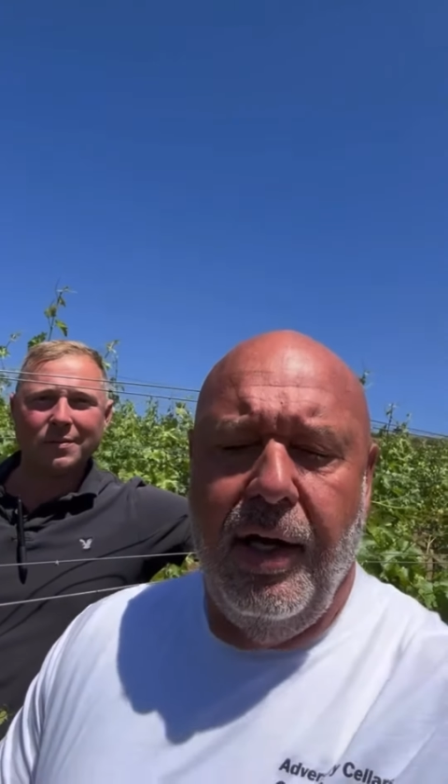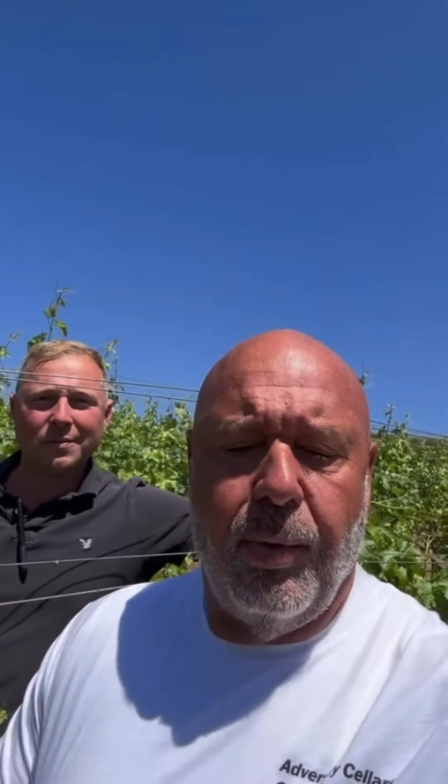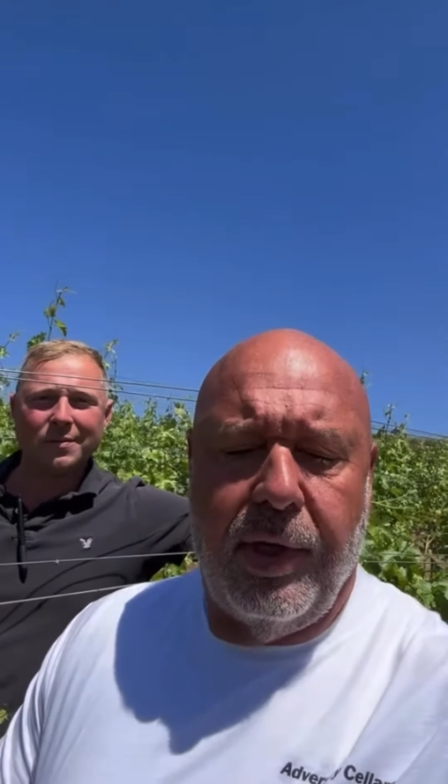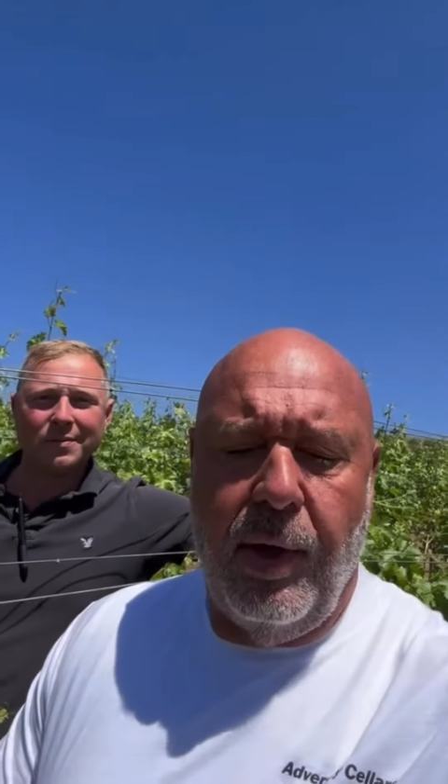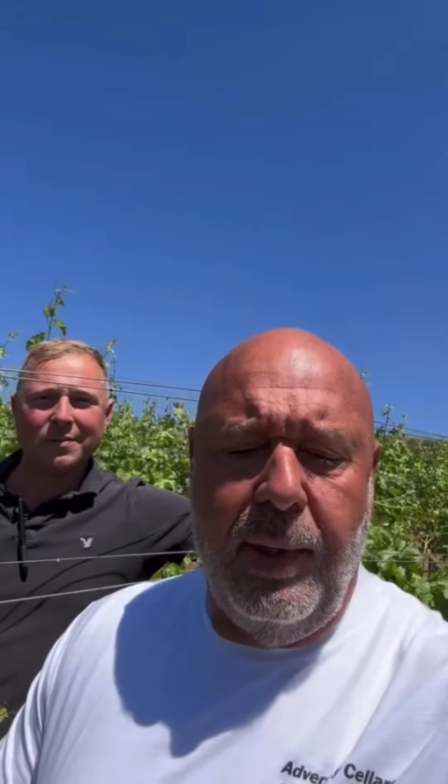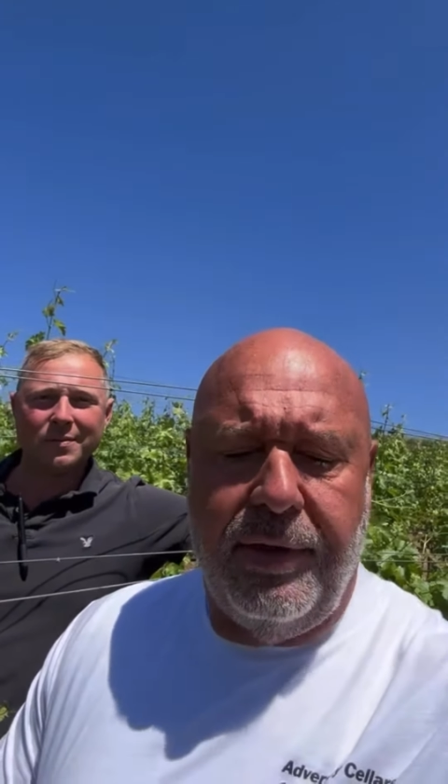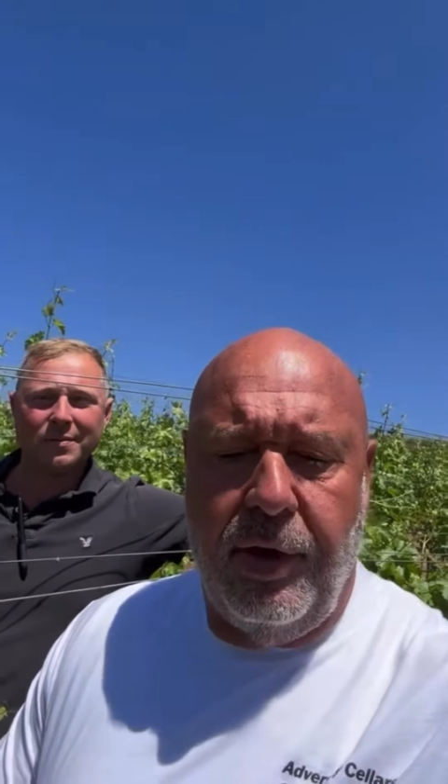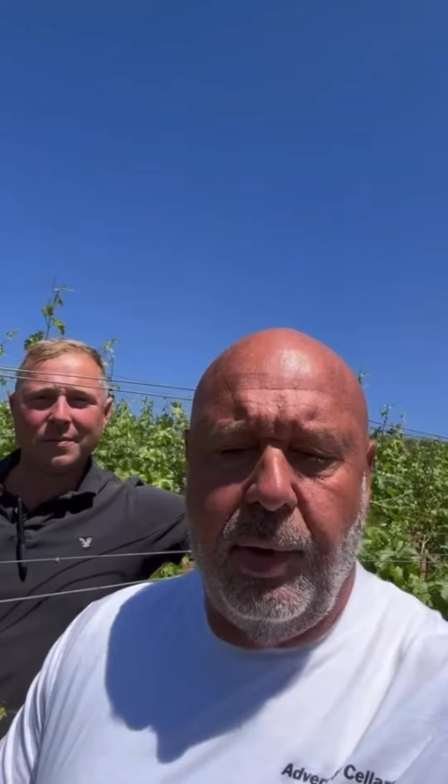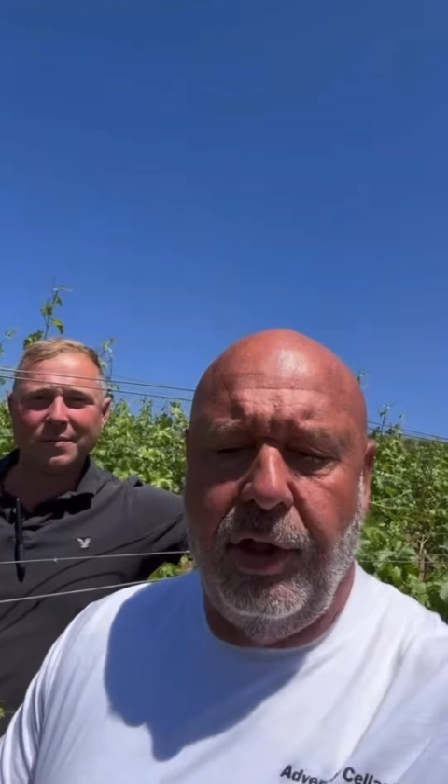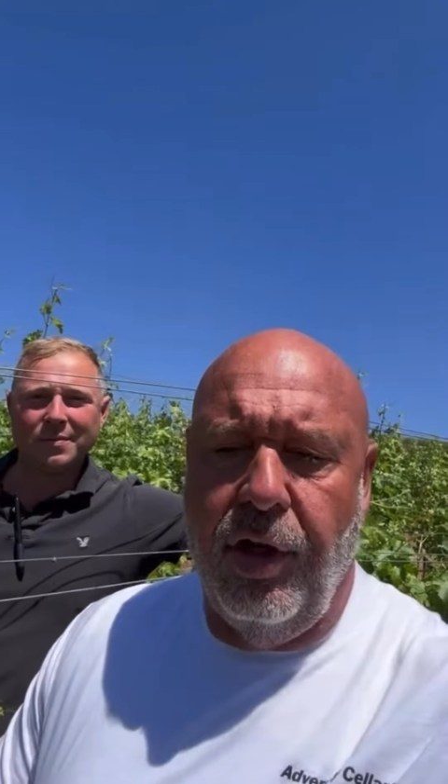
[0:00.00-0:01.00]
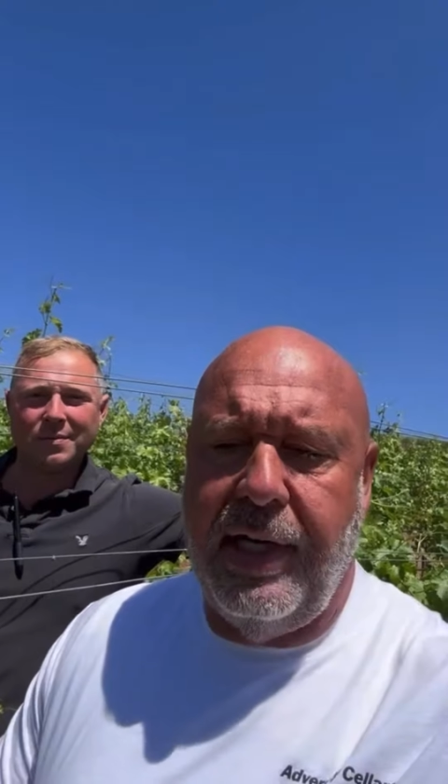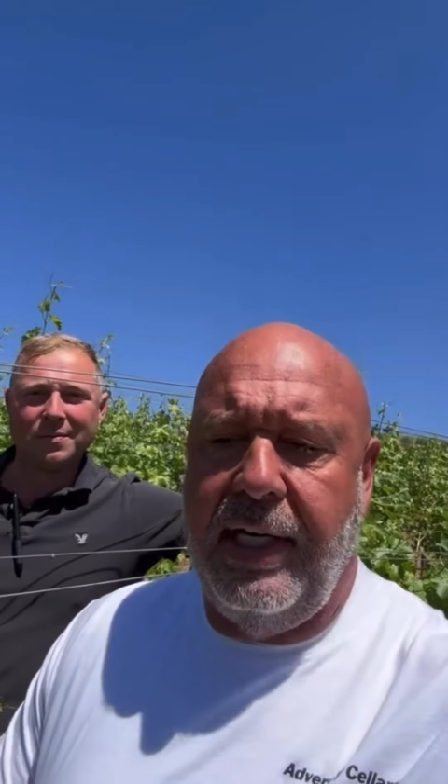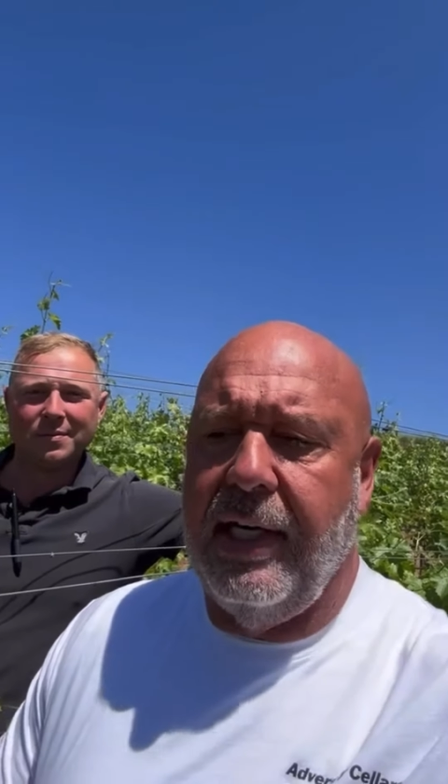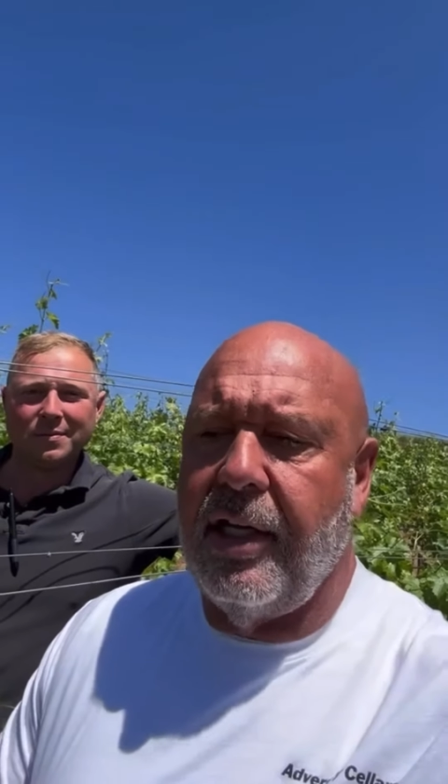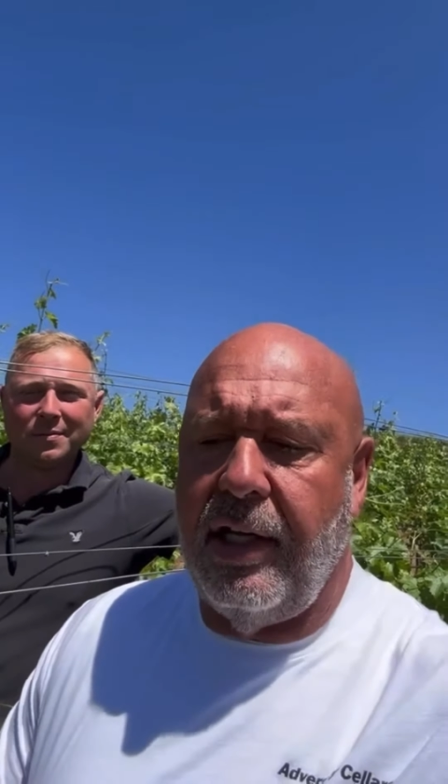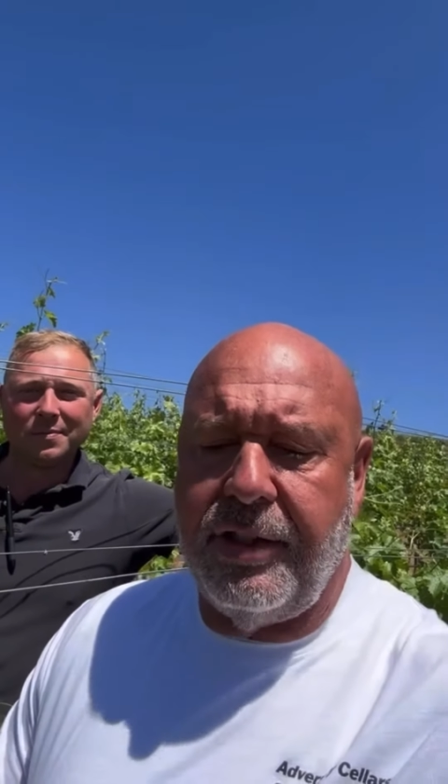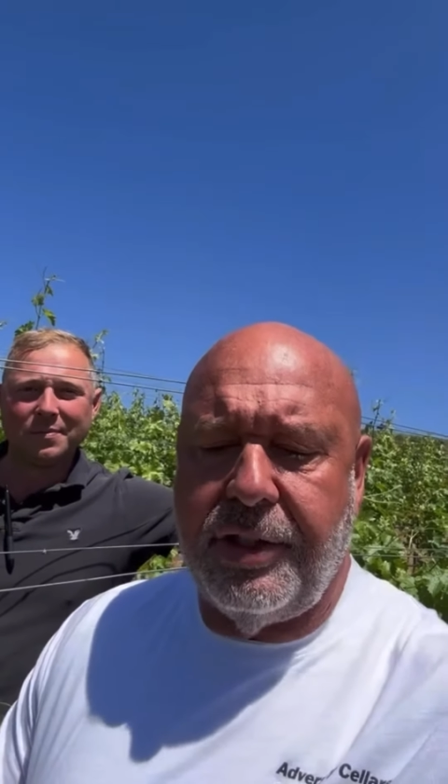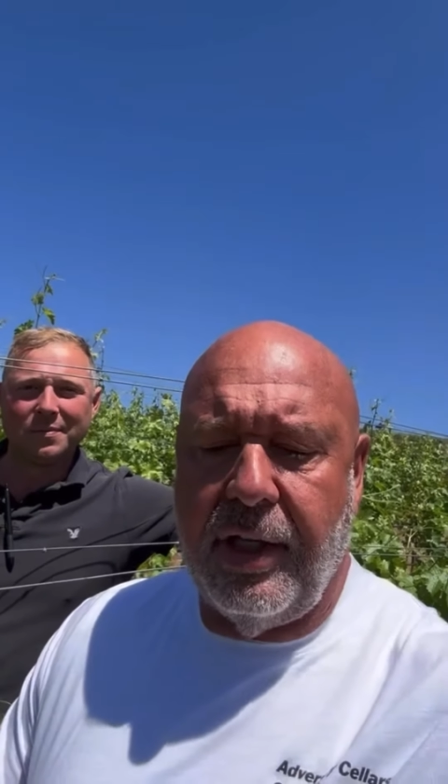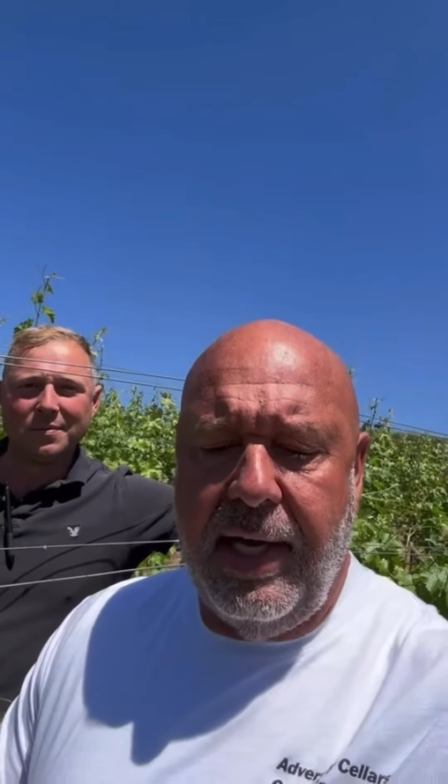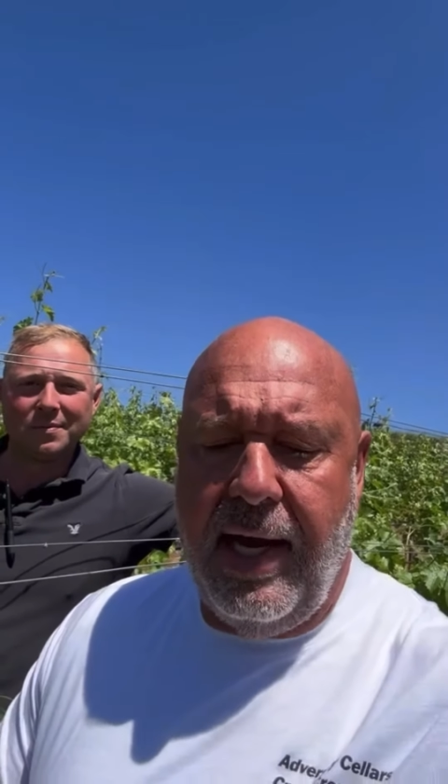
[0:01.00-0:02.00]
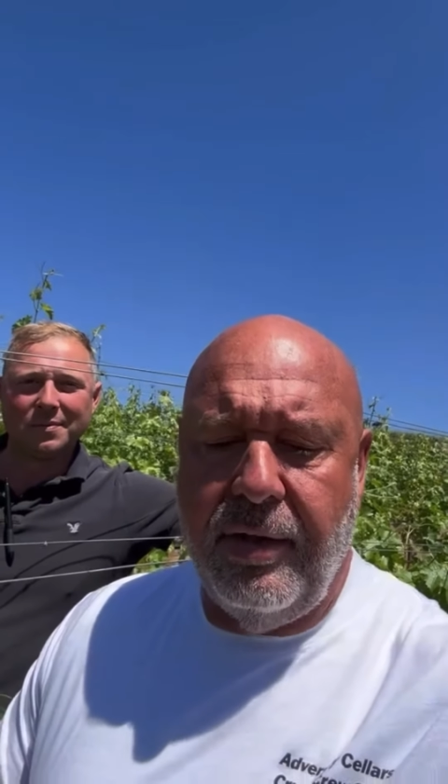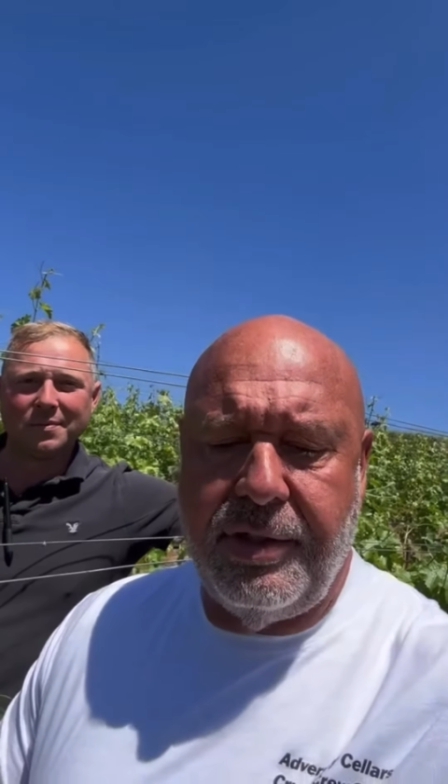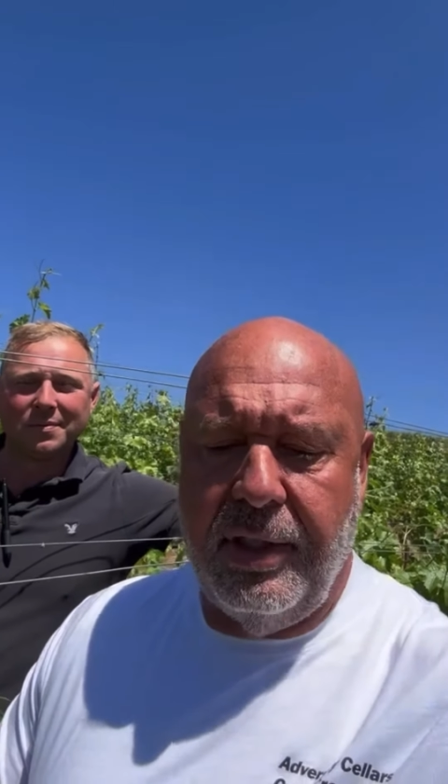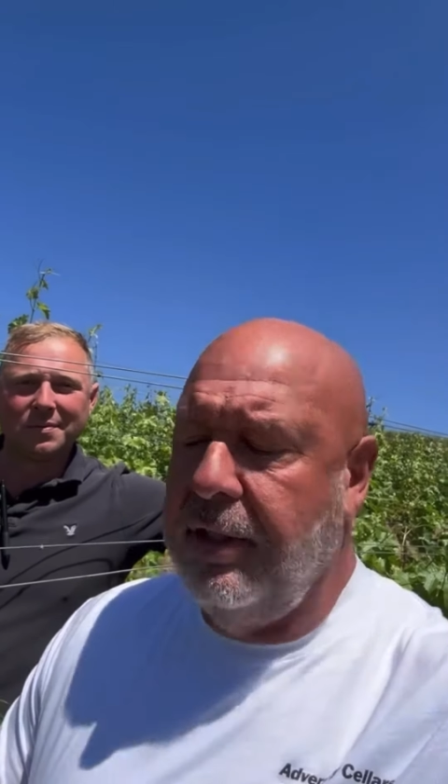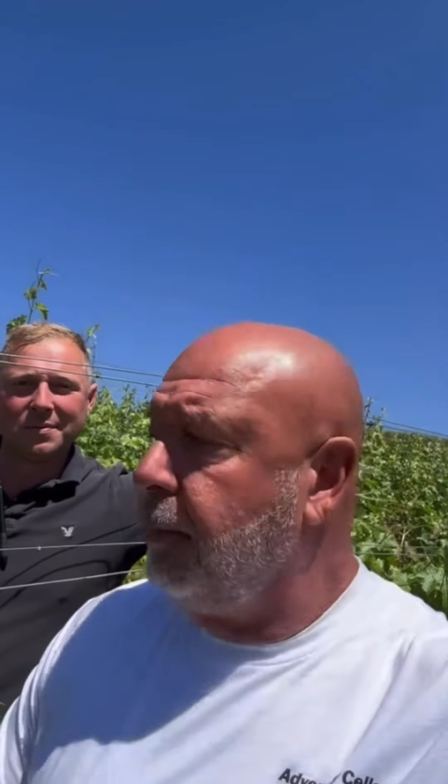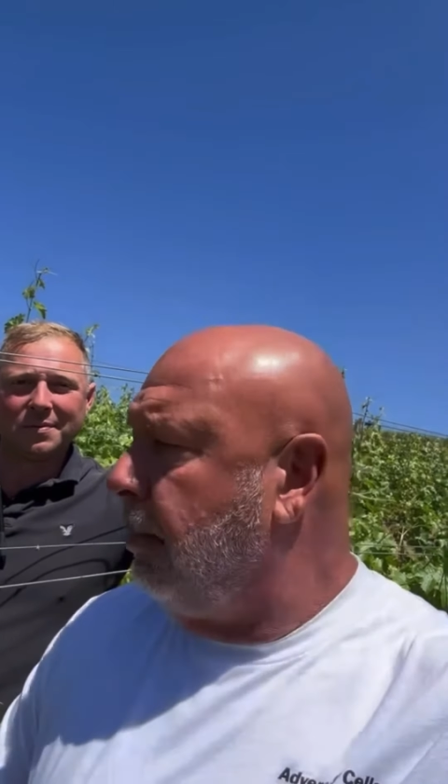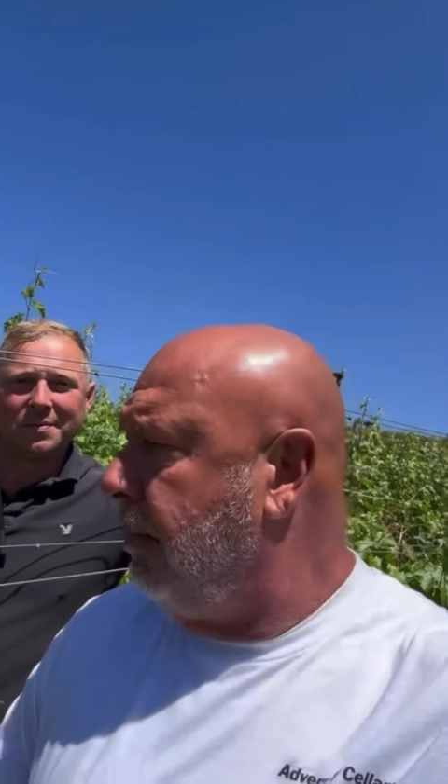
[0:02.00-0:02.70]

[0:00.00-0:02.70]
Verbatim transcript: We're going through and looking at cluster counts and the